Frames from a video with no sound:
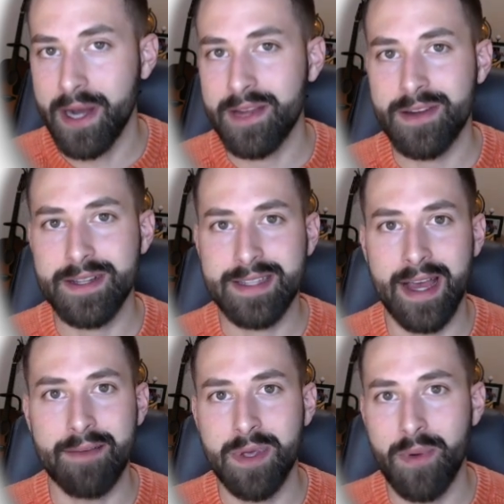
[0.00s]
putting greens
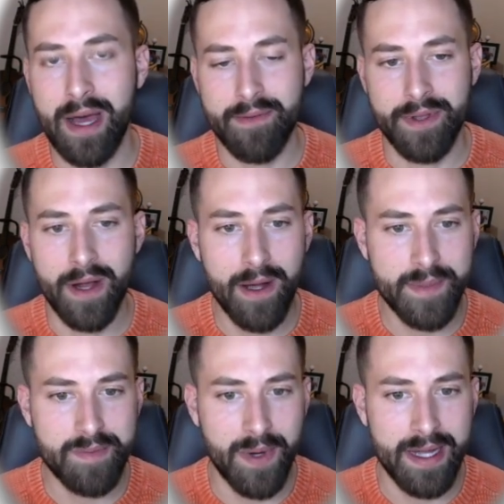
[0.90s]
that people have in their
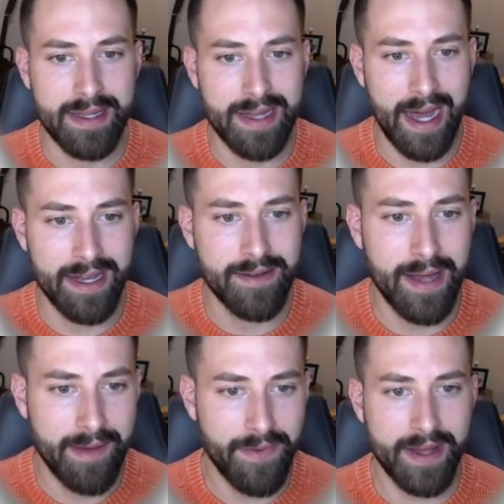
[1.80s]
homes, but I
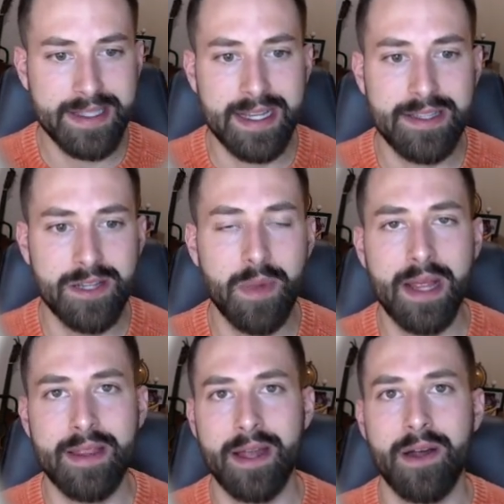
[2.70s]
have not seen too
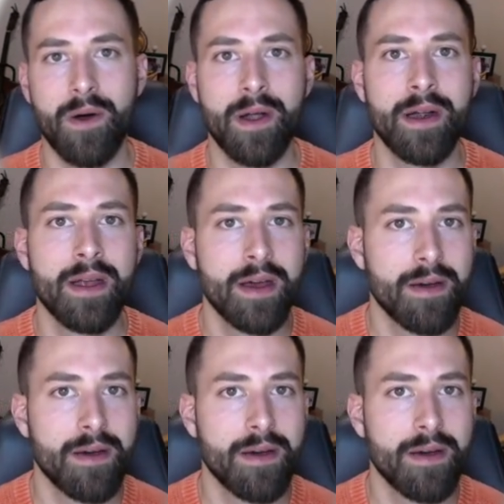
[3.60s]
many that are